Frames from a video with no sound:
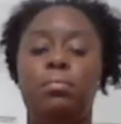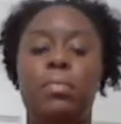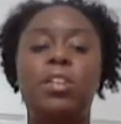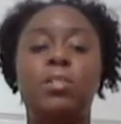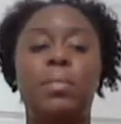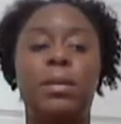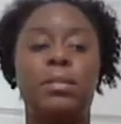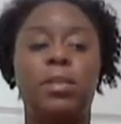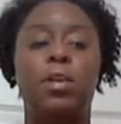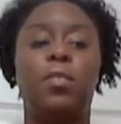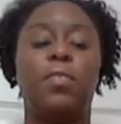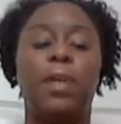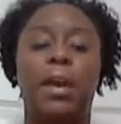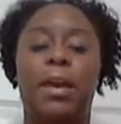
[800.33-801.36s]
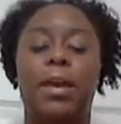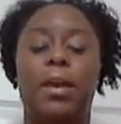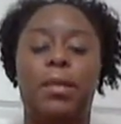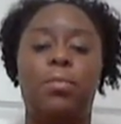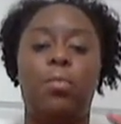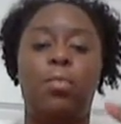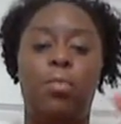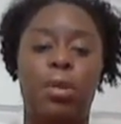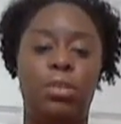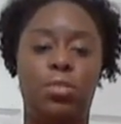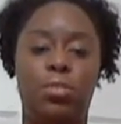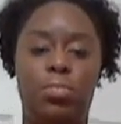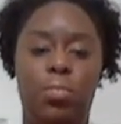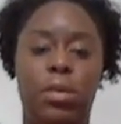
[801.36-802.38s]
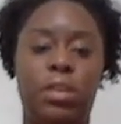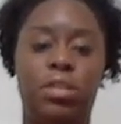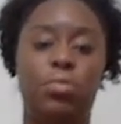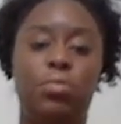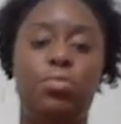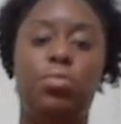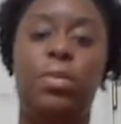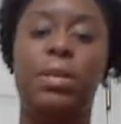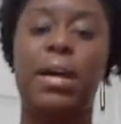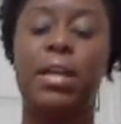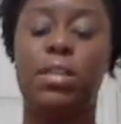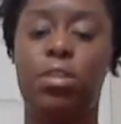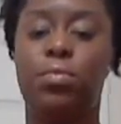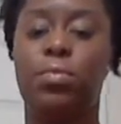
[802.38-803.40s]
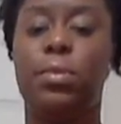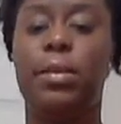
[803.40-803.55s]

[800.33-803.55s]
measure myself and what to do and what not to do.